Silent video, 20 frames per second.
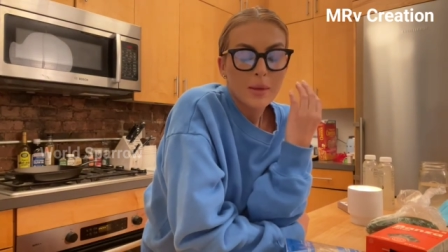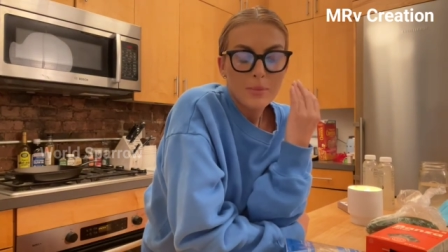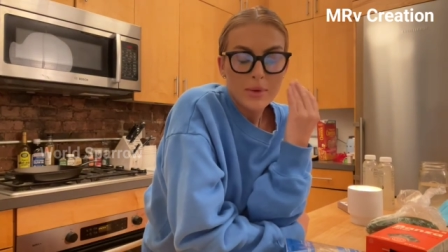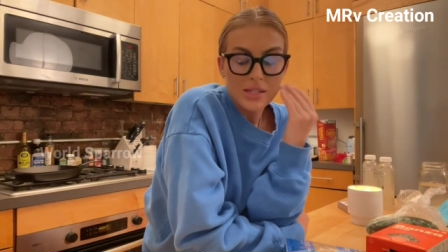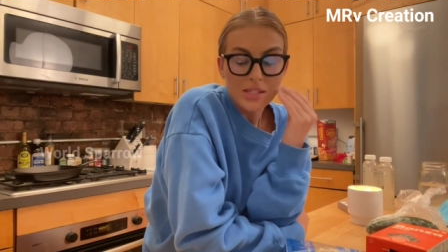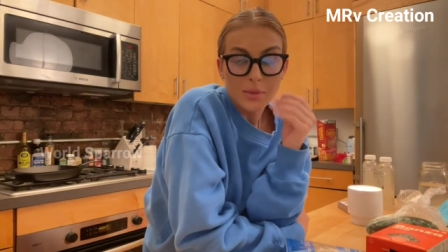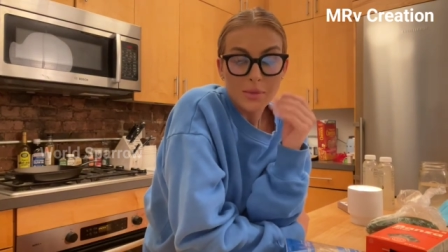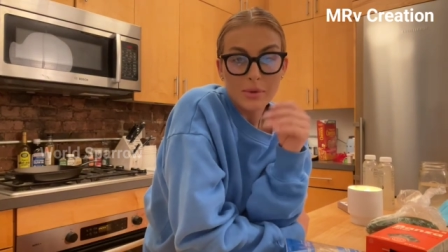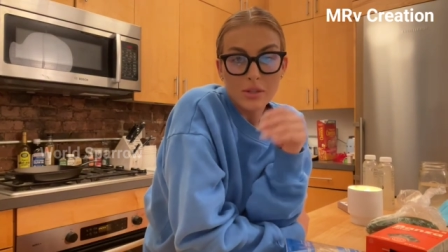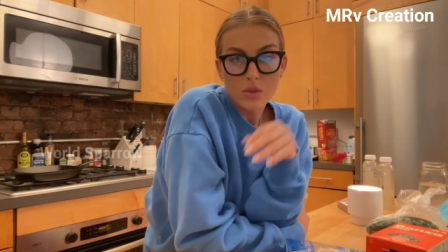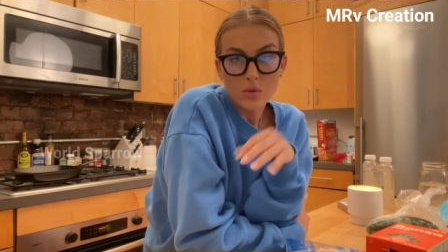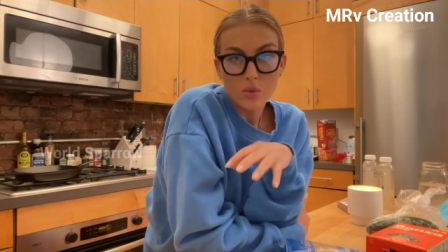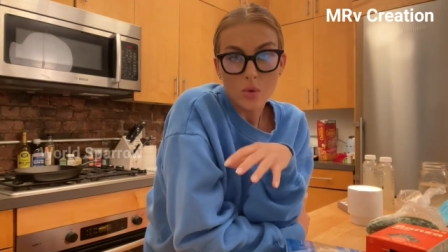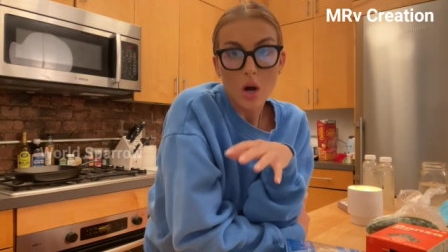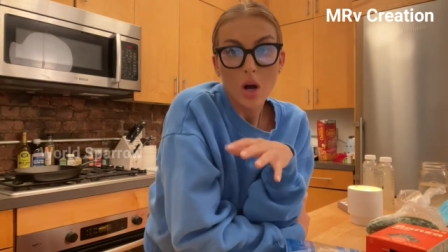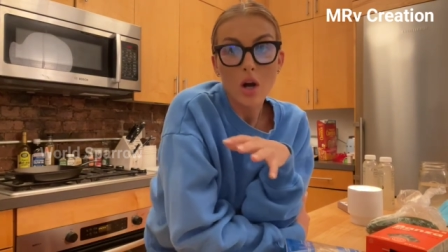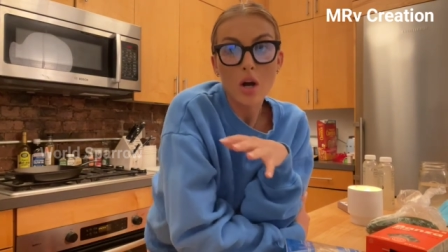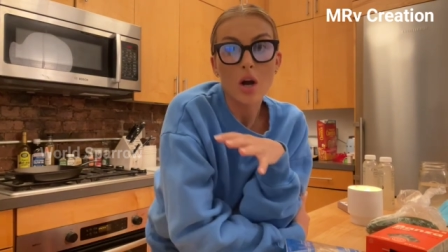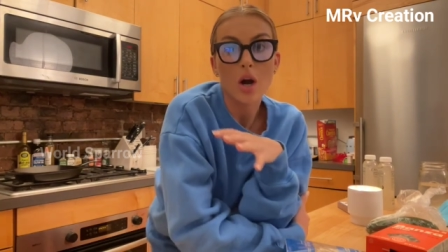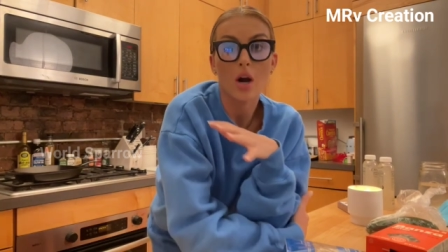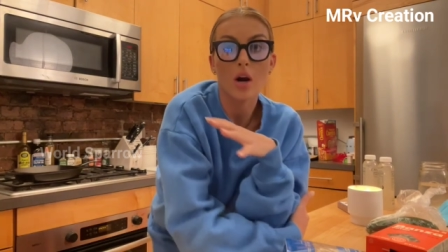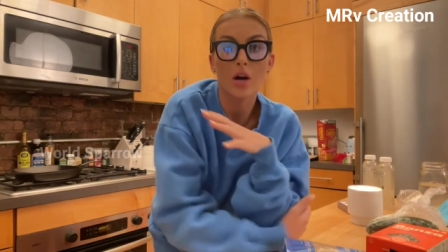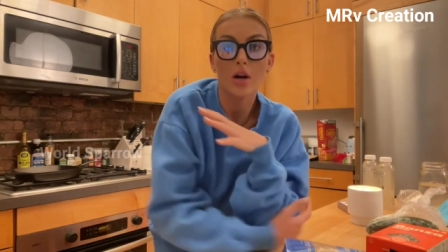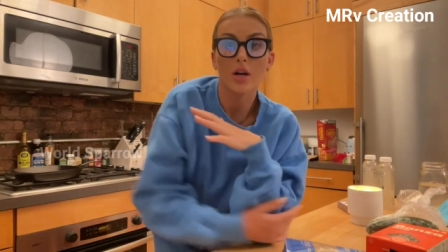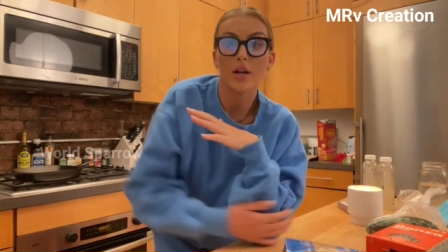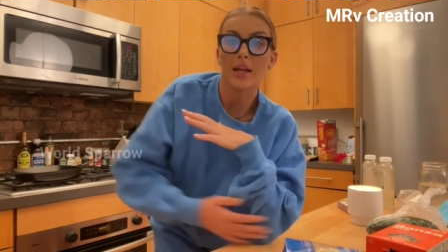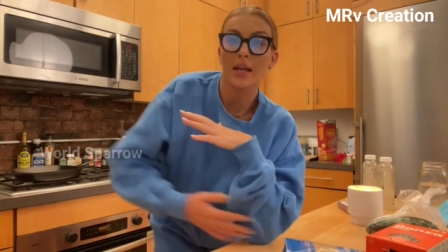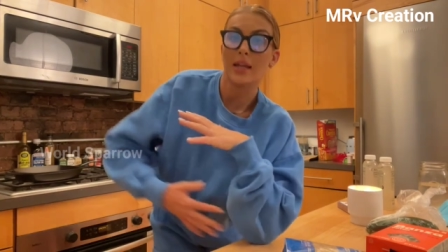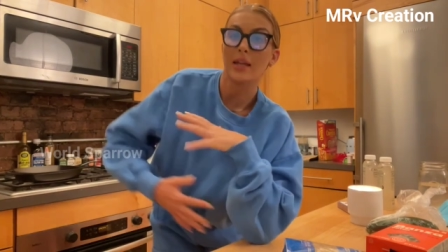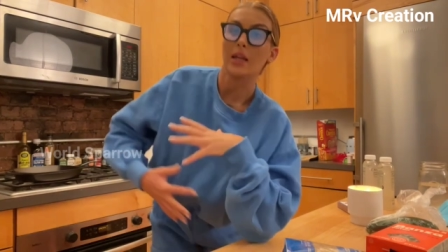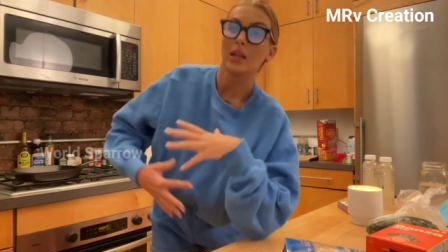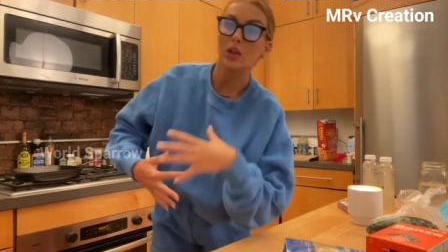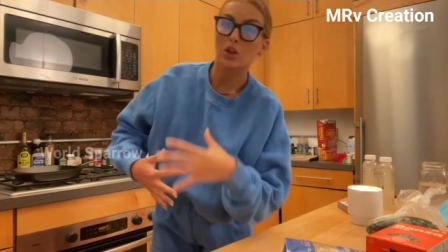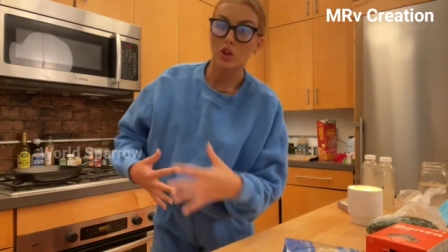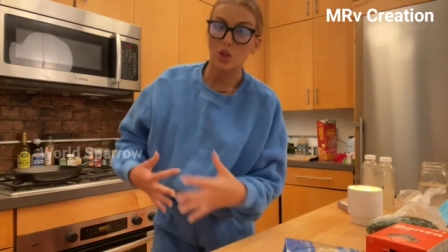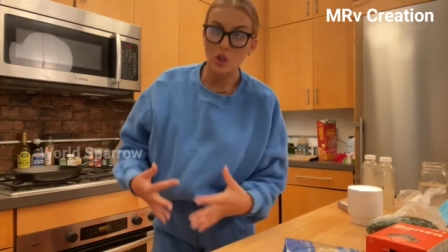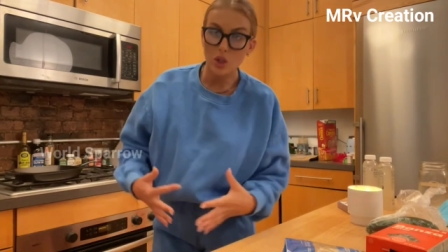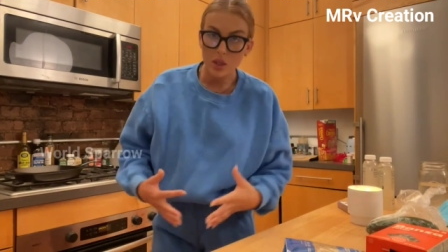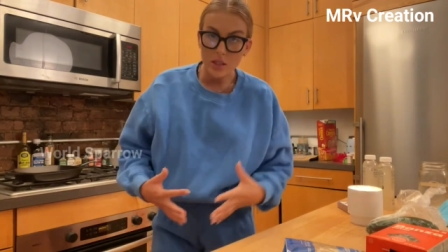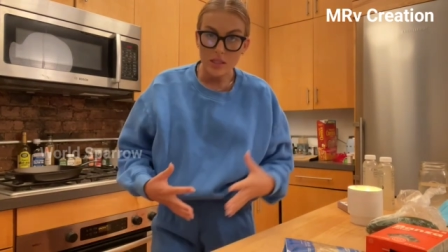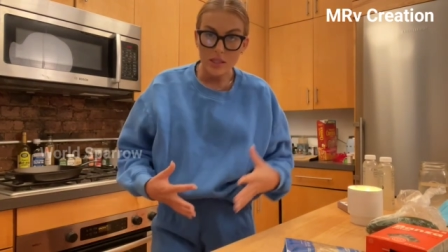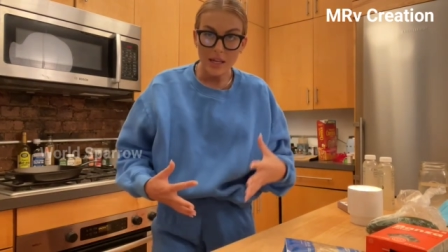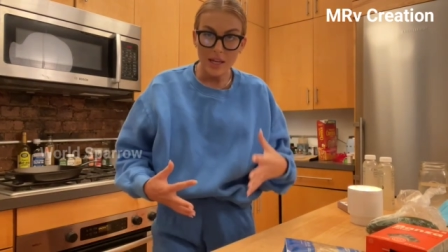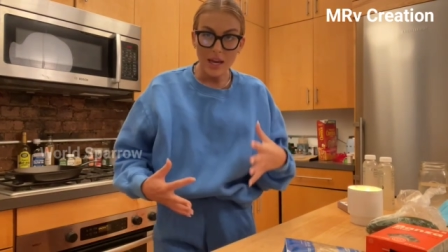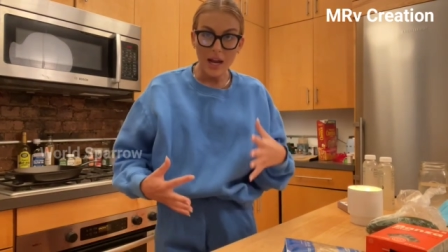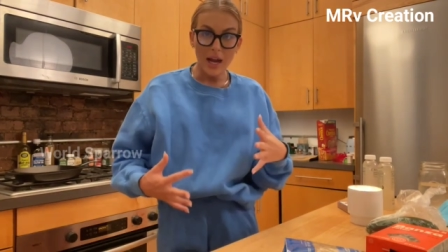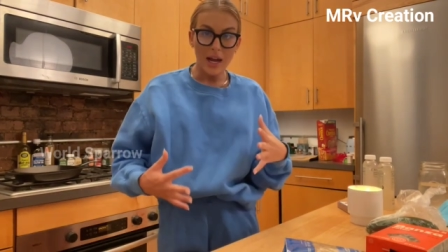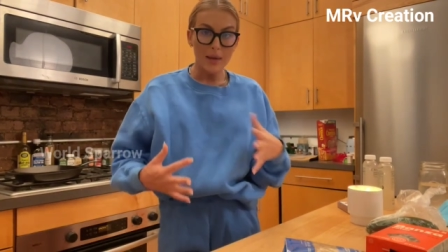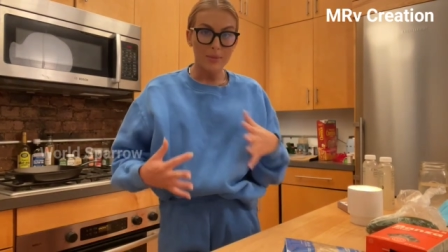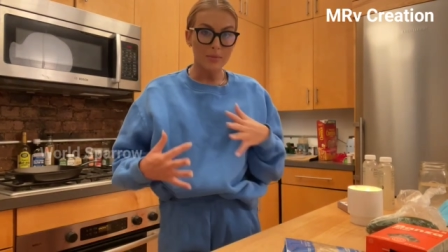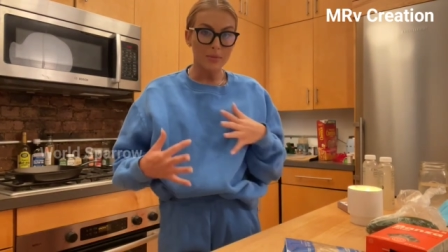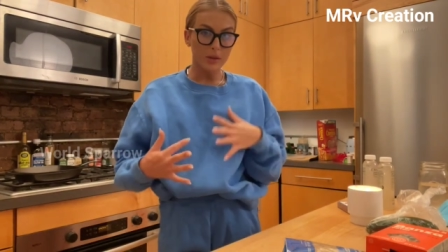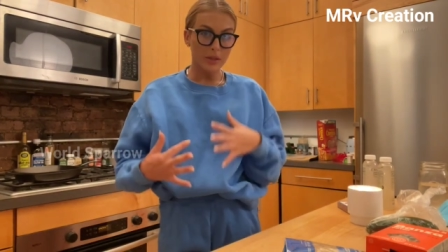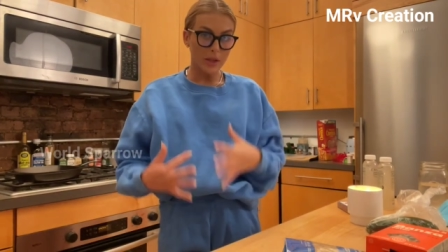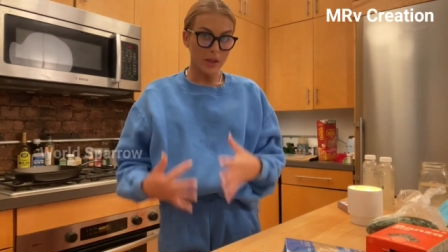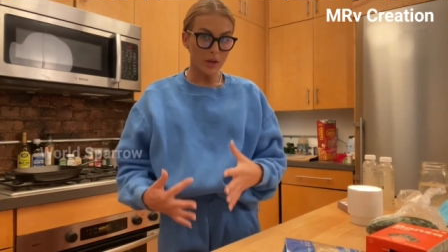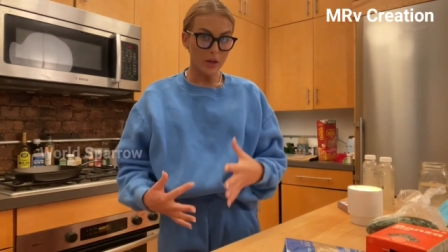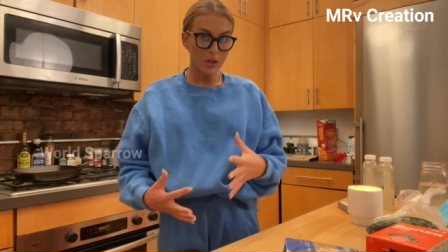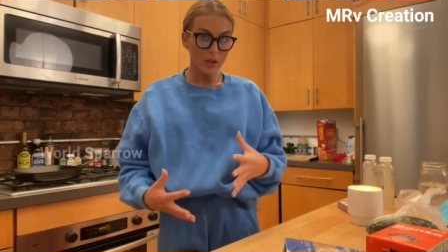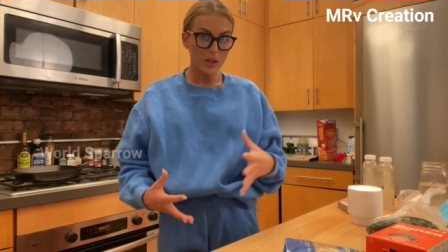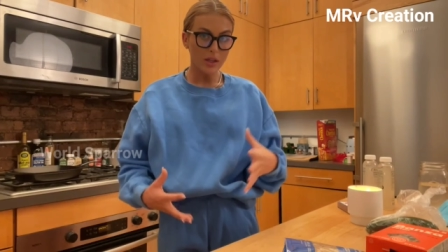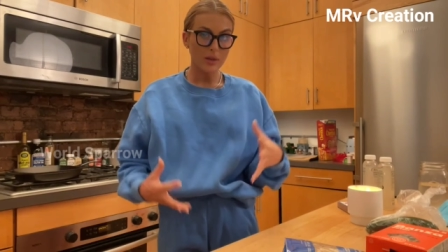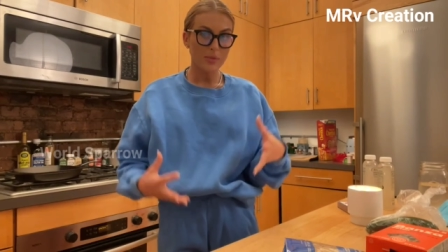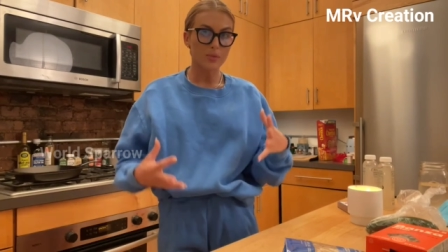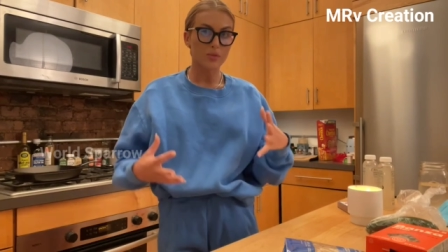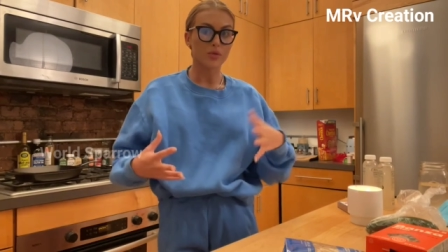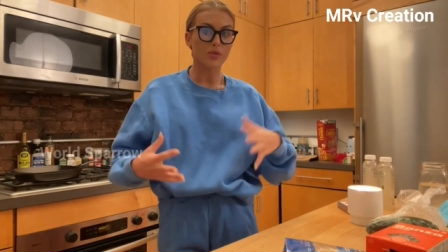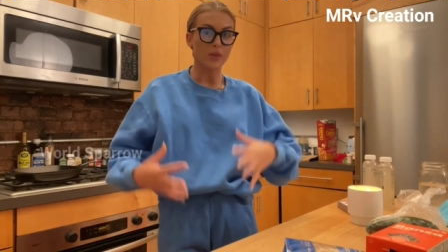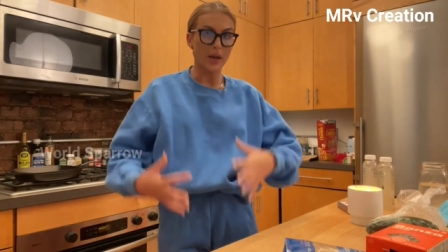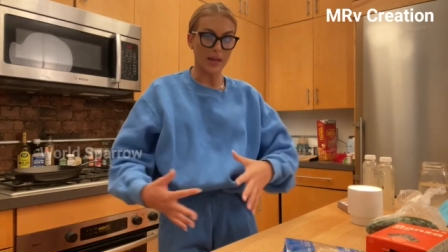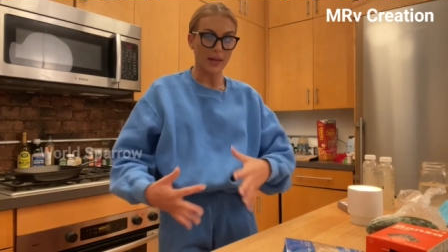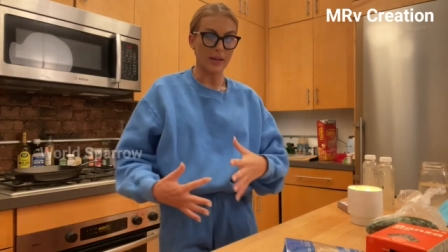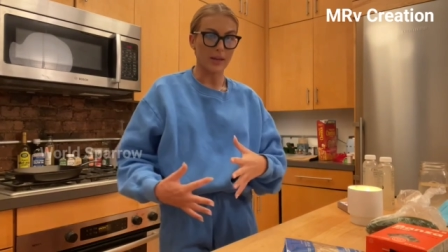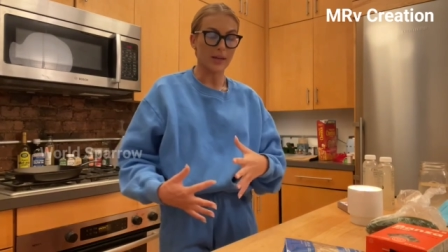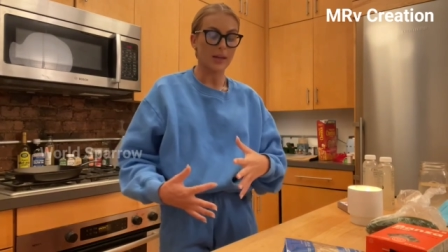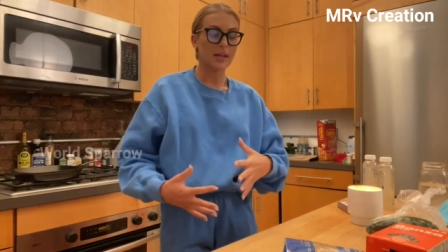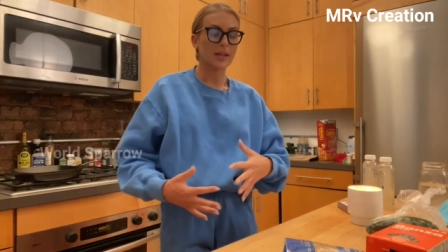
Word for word: My stomach's rock hard and it looks like I'm literally pregnant.